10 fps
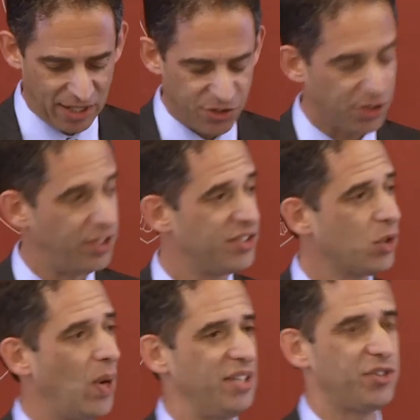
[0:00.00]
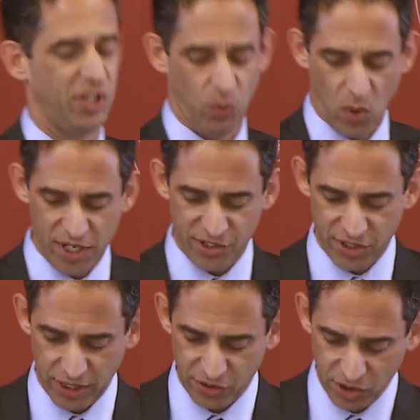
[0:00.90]
answer this question, what is
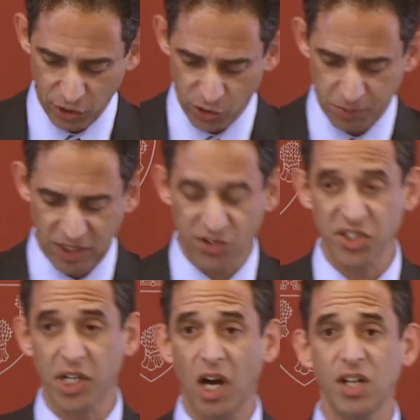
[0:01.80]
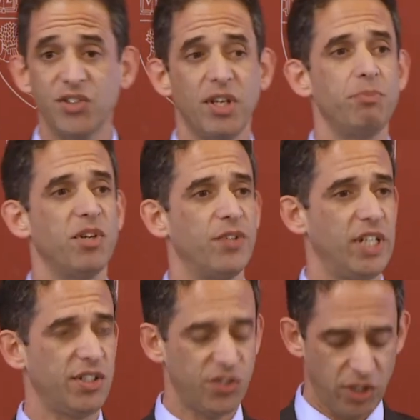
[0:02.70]
an excuse, because the concept of an
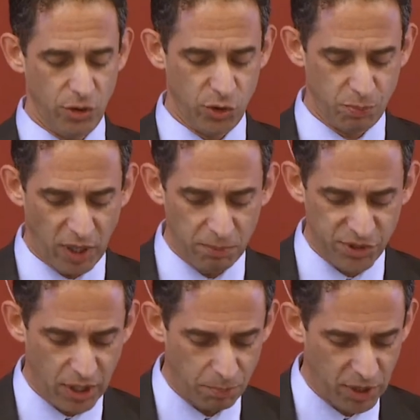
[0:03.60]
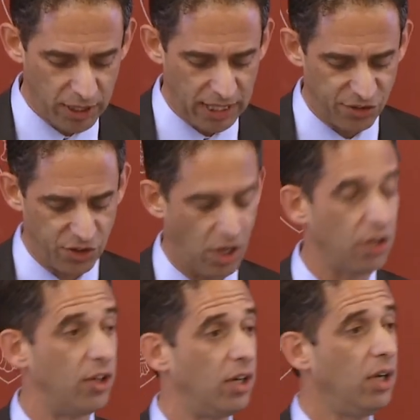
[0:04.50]
excuse bumps up against
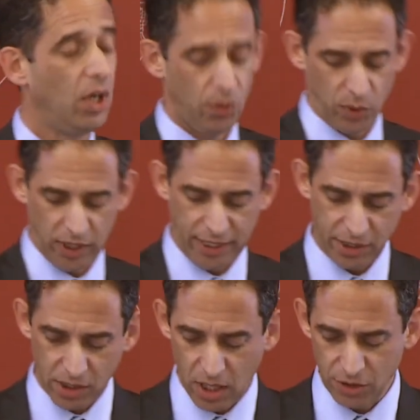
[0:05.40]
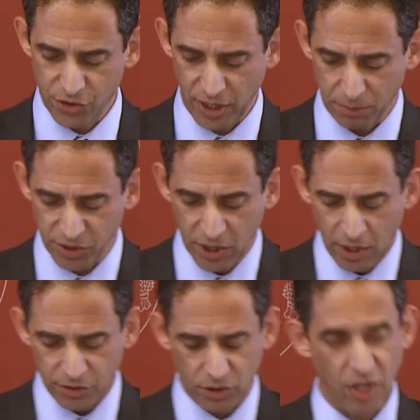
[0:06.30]
other related concepts.
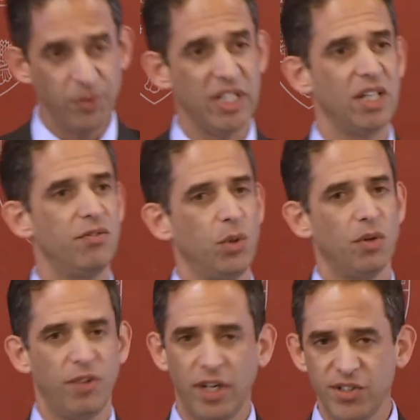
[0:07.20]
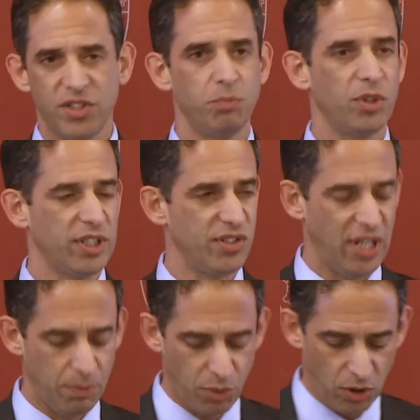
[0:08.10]
So let me give you a very simple
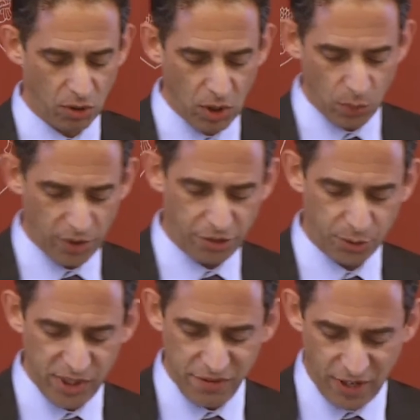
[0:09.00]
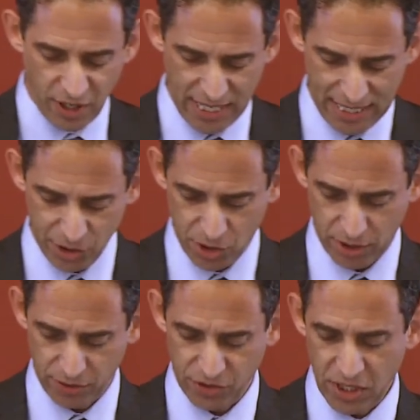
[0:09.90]
example with three
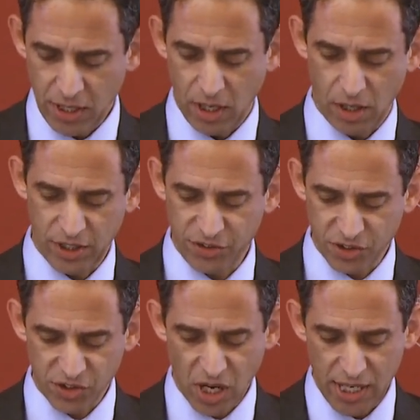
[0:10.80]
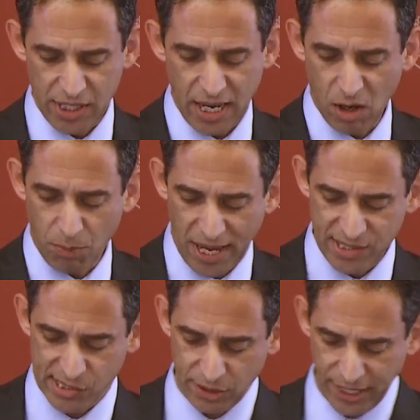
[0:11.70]
variations uh, that's designed to help
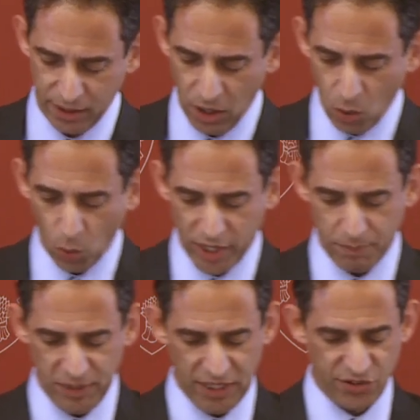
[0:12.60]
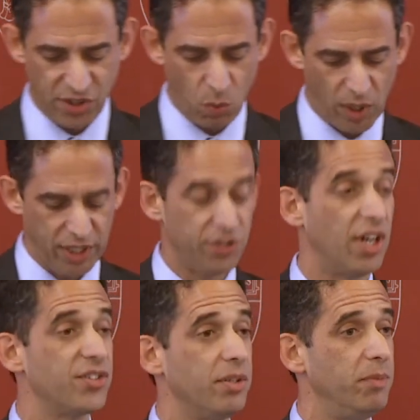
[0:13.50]
isolate what it means and what it
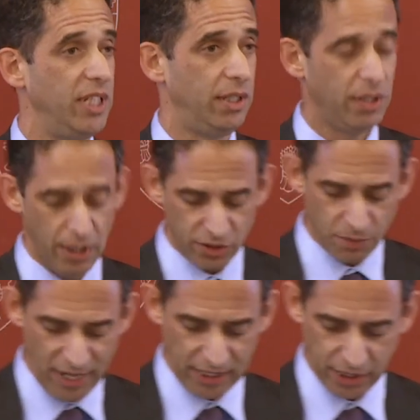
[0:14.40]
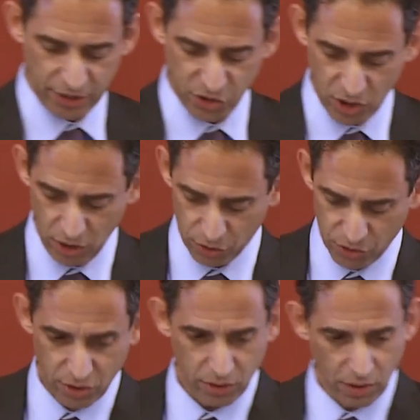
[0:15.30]
doesn't mean to make an
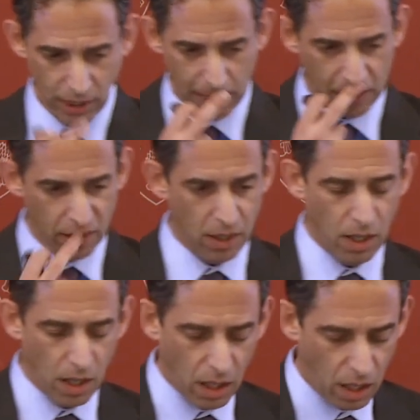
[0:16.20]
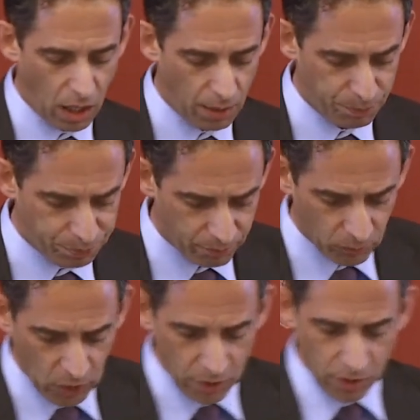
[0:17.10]
excuse. Okay? Um,
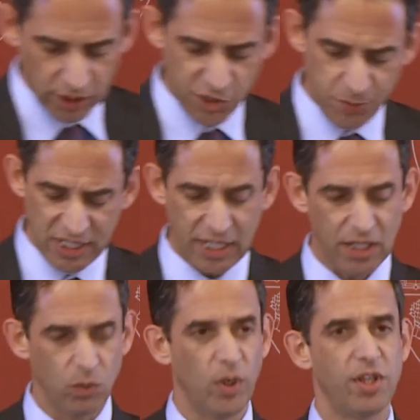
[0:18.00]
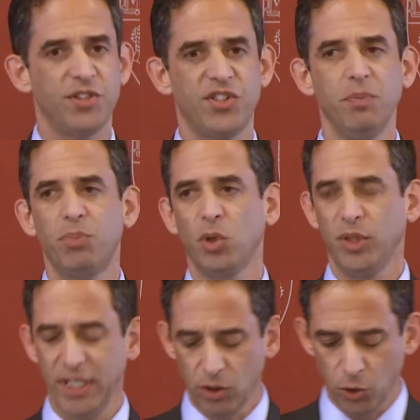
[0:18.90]
let's begin with a simple
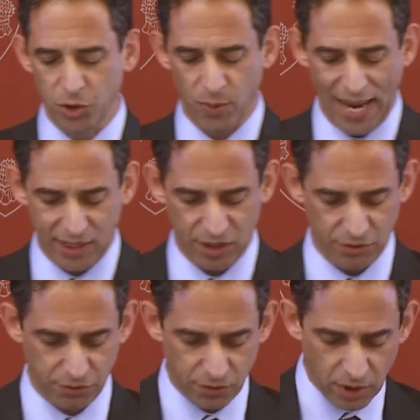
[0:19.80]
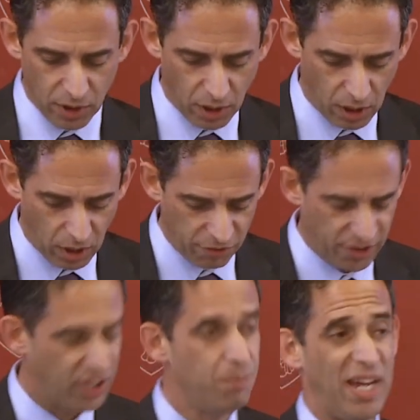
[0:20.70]
legal directive, uh, a
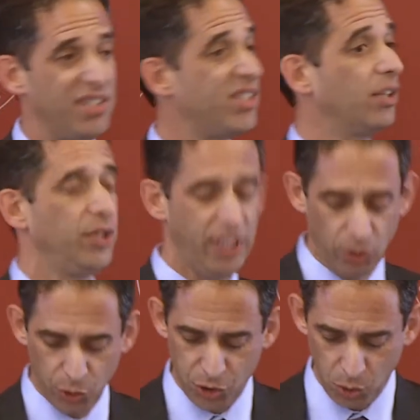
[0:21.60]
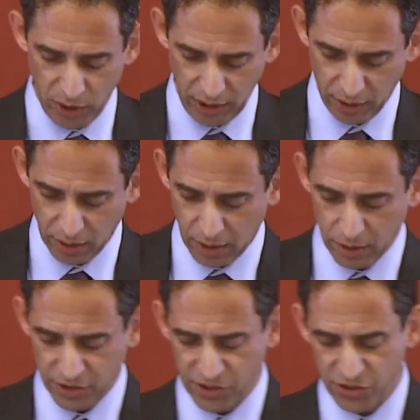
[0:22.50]
very basic legal duty.
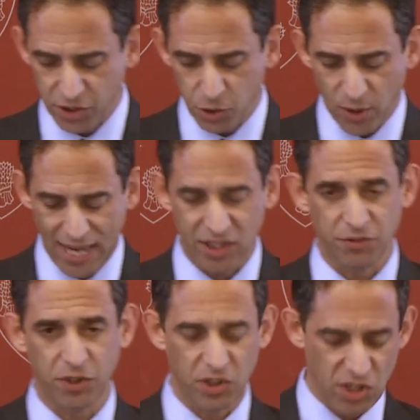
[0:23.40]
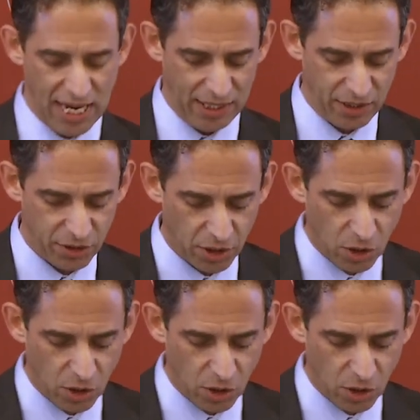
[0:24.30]
This is the directive contained in